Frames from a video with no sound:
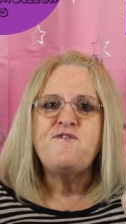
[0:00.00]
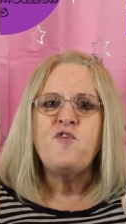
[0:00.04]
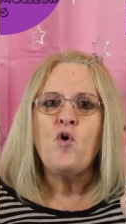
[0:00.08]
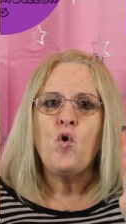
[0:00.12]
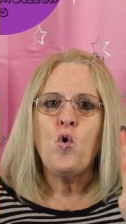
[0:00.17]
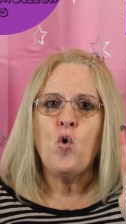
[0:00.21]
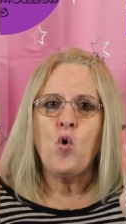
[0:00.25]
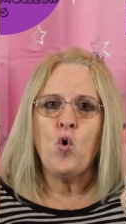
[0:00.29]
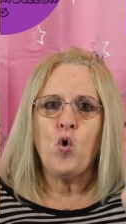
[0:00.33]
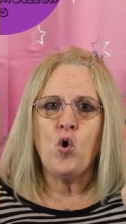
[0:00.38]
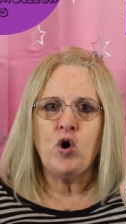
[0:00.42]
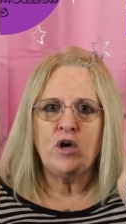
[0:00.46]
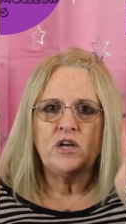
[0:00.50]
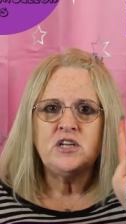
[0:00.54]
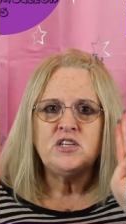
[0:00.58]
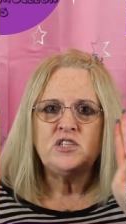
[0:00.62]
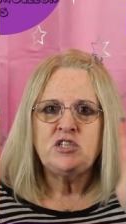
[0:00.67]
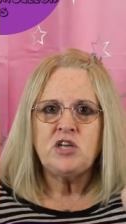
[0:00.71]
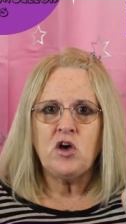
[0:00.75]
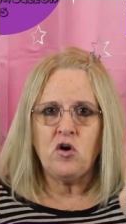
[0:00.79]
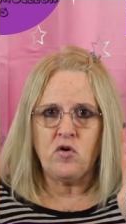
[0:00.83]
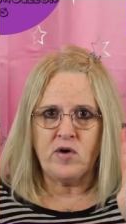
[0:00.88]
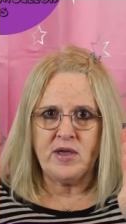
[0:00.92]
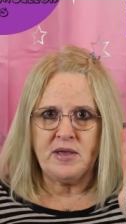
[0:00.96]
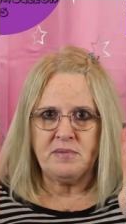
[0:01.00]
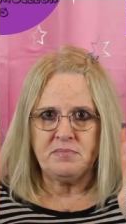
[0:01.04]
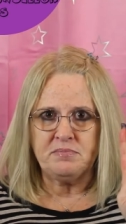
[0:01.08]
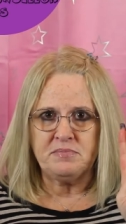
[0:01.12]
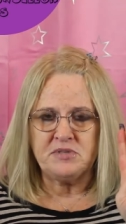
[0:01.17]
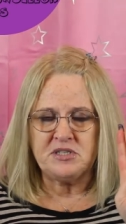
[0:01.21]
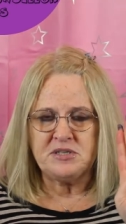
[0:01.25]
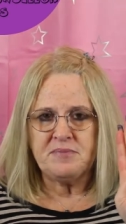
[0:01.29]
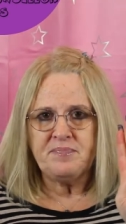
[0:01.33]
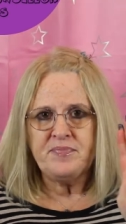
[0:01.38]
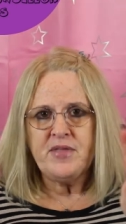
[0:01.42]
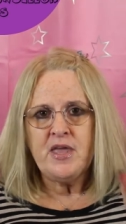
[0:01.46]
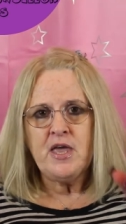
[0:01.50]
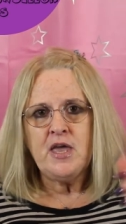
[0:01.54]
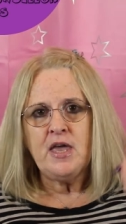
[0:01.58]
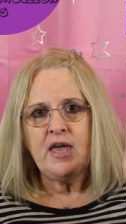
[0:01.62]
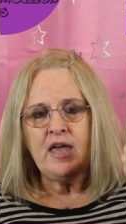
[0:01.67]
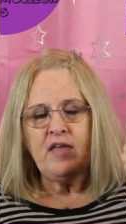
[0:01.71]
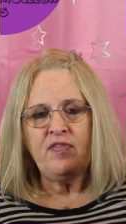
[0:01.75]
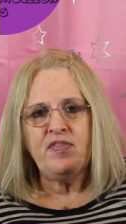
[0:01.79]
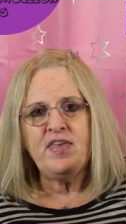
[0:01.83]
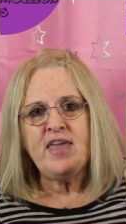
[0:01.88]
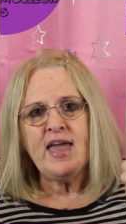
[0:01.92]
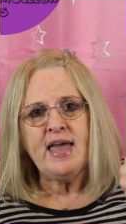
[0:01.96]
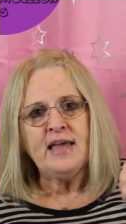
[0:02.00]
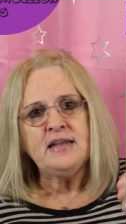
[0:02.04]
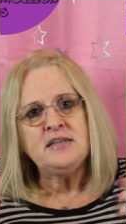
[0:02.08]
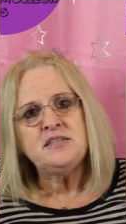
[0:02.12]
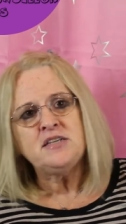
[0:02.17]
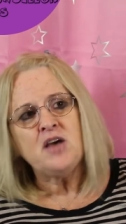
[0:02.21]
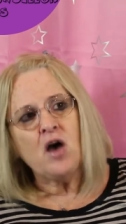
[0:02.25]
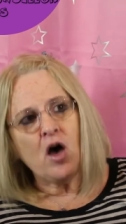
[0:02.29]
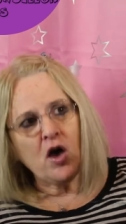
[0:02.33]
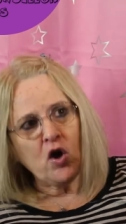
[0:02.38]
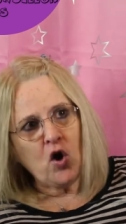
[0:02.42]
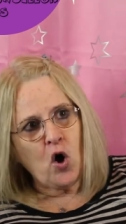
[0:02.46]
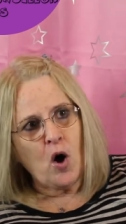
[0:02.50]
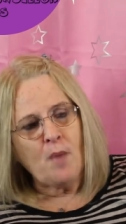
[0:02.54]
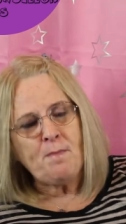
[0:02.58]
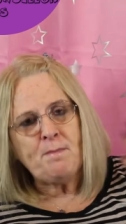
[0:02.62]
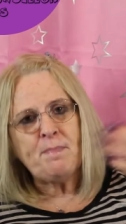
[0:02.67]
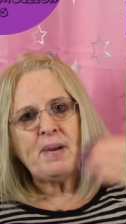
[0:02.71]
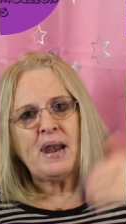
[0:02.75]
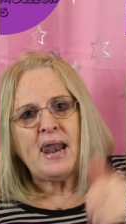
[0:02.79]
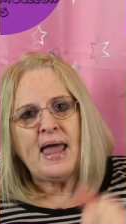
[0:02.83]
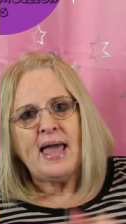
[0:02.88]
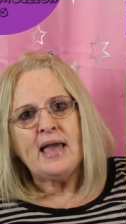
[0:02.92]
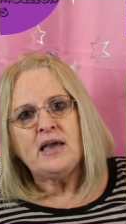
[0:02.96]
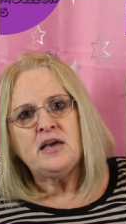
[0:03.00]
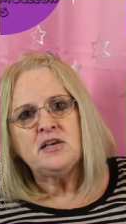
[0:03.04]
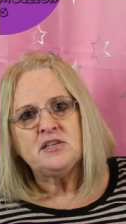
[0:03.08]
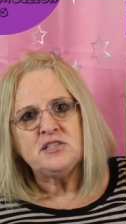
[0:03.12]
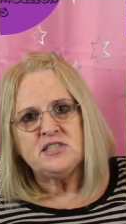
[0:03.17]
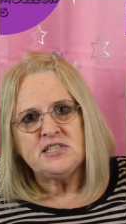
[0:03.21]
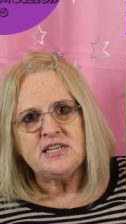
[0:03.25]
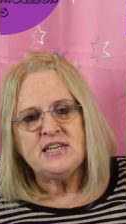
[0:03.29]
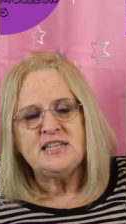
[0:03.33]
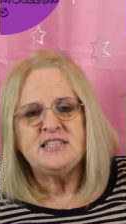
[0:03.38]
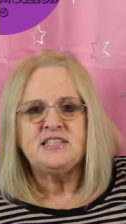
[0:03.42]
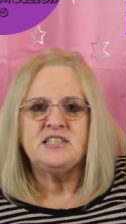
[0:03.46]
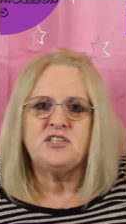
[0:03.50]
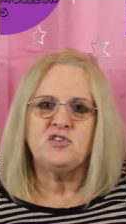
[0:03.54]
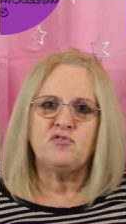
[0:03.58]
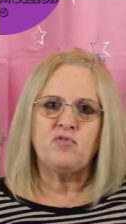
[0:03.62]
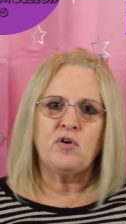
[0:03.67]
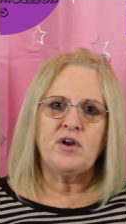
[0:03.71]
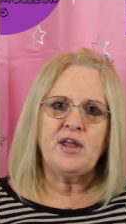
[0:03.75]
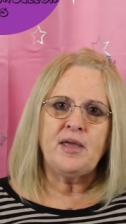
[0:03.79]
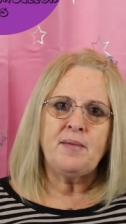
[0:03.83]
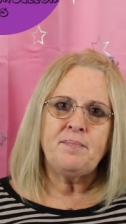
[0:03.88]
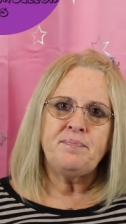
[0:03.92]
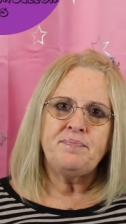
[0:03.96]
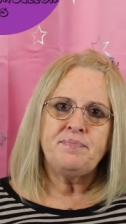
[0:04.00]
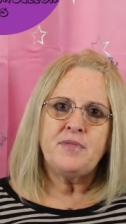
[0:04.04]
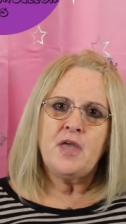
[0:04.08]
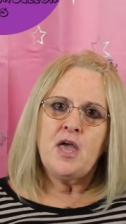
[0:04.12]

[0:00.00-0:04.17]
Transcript: four times. In the end, I got a black solicitor on it.